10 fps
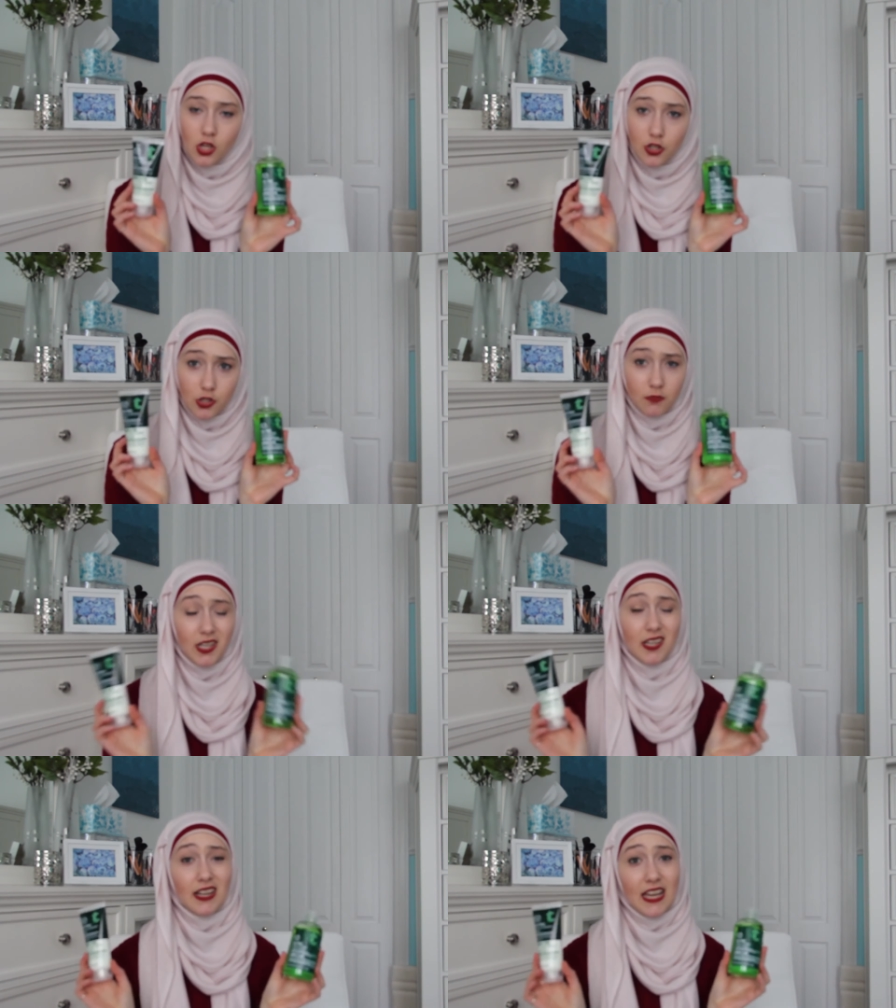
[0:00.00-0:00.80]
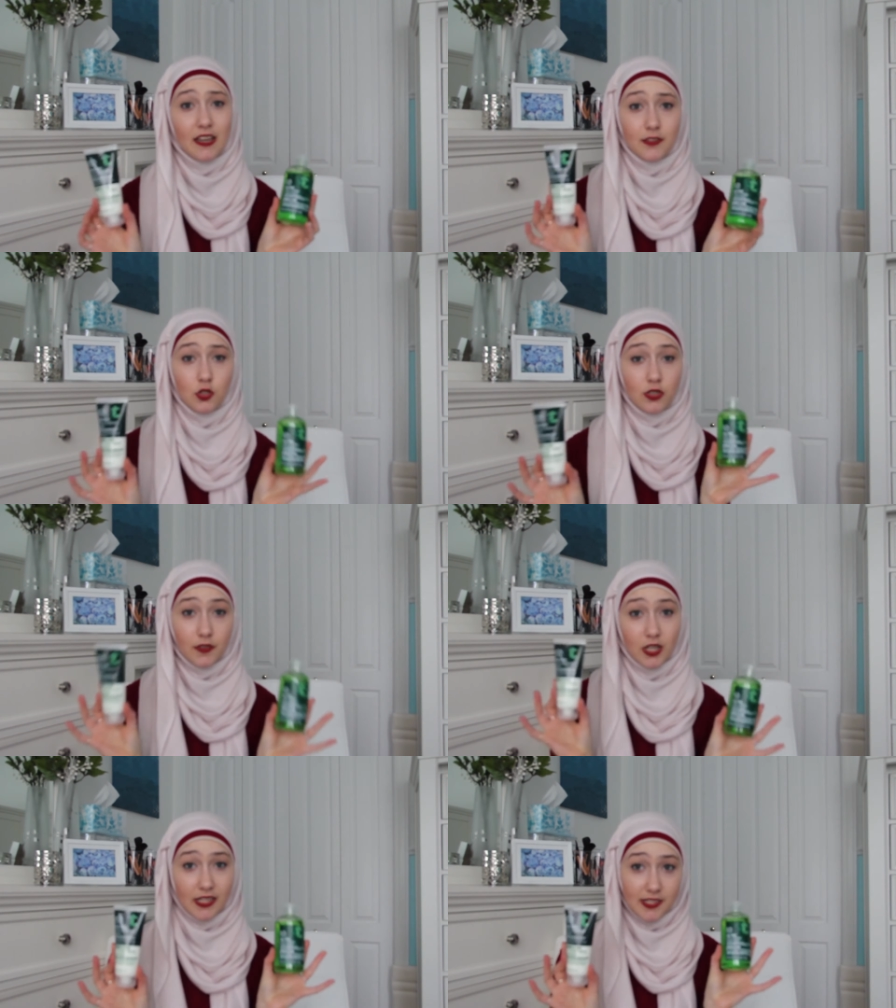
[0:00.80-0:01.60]
So in my hand I have two
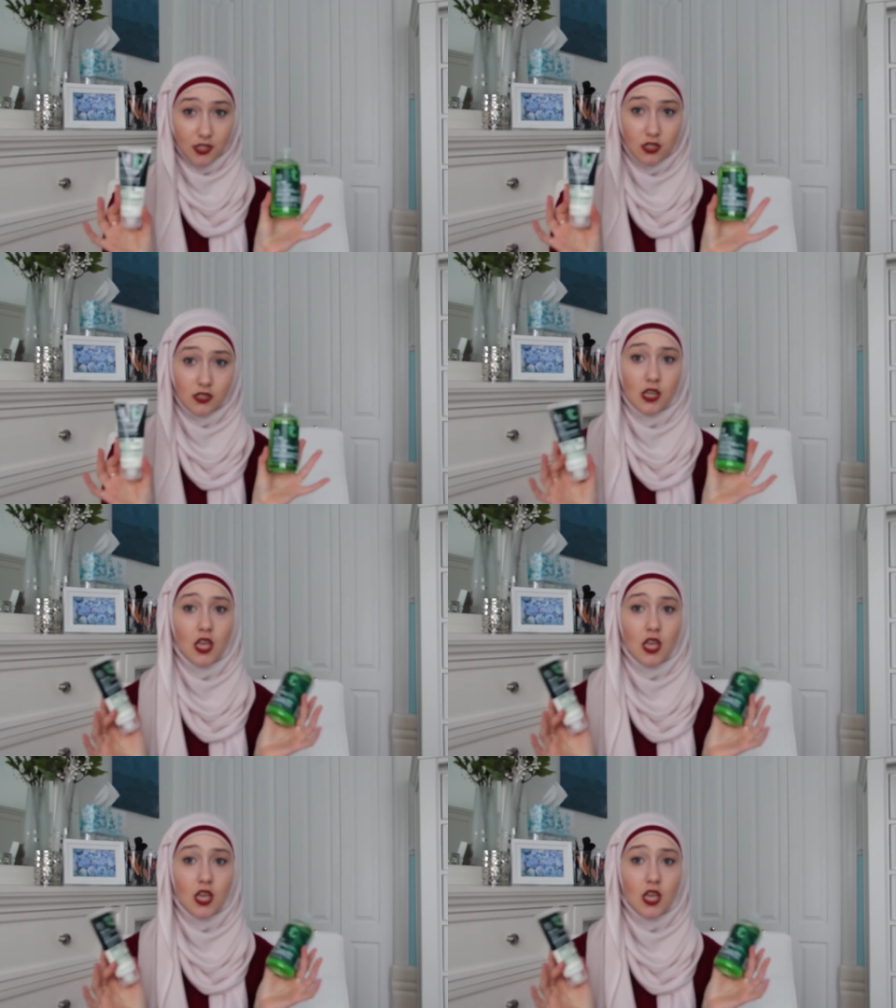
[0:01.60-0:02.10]
different cleansers.